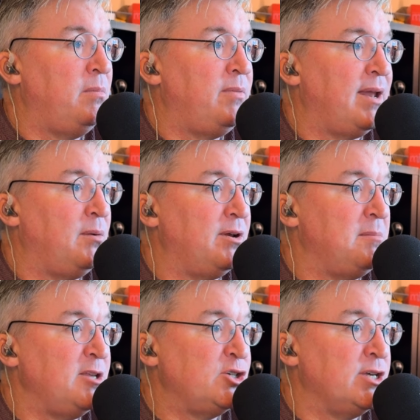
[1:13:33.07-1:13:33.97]
that I wanted to
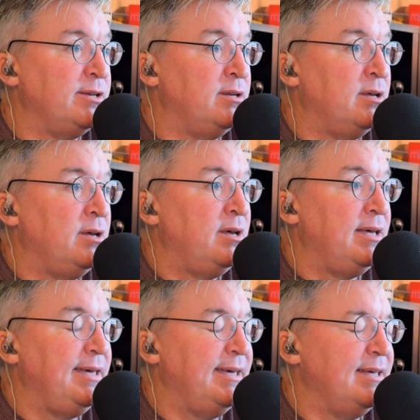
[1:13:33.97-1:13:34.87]
mention
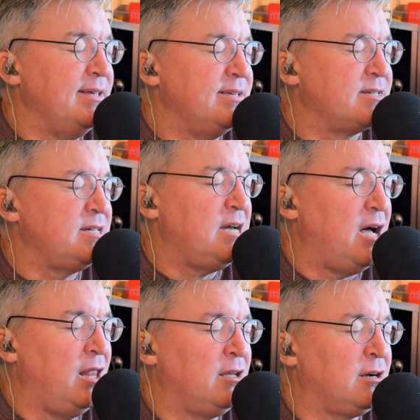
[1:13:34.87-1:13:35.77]
is
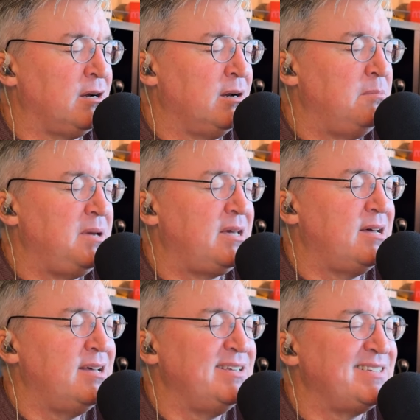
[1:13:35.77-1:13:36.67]
color
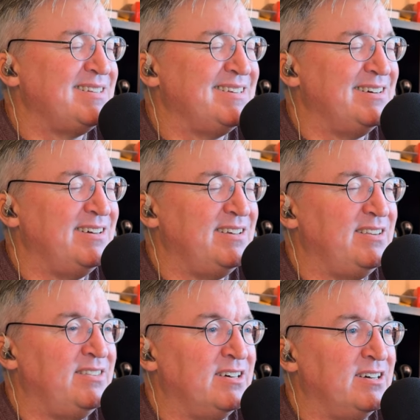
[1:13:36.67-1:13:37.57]
because the
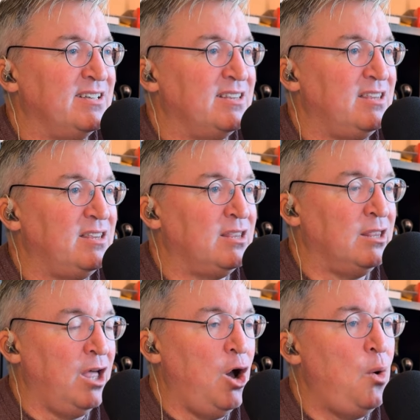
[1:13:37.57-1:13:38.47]
the
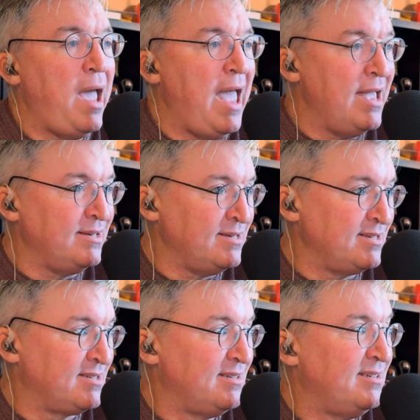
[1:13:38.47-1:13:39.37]
low
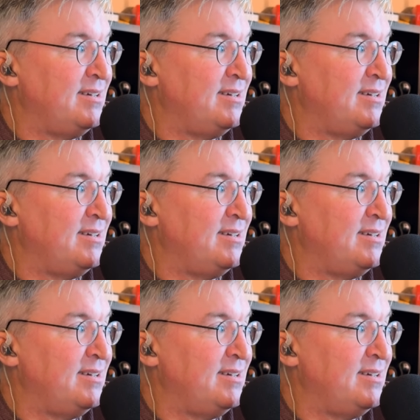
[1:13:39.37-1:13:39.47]
end